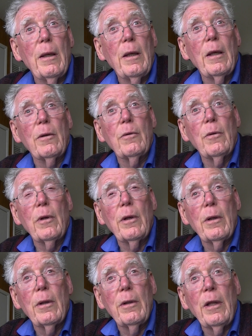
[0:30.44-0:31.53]
it,
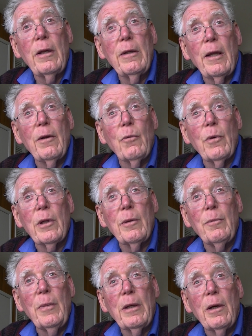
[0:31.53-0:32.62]
they said it was
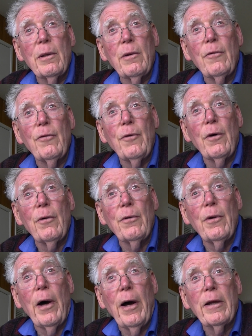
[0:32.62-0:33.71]
because of
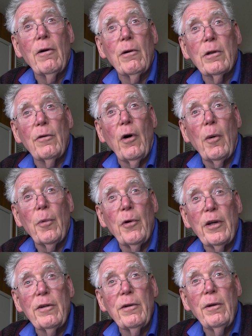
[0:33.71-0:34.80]
the high cost of
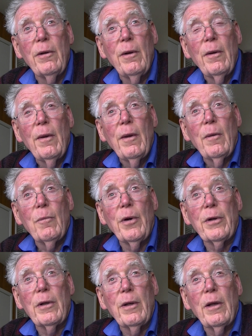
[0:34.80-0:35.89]
operation,
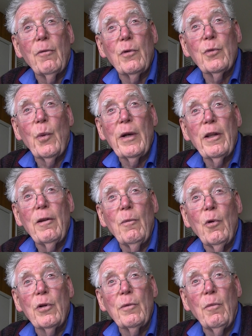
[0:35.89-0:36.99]
but it was one of the
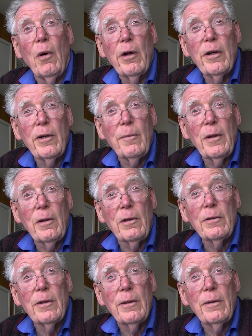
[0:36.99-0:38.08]
most modern
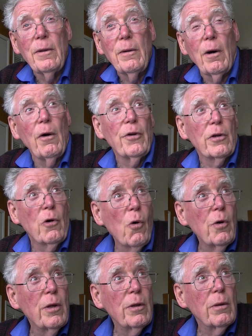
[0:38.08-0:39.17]
mills on the coast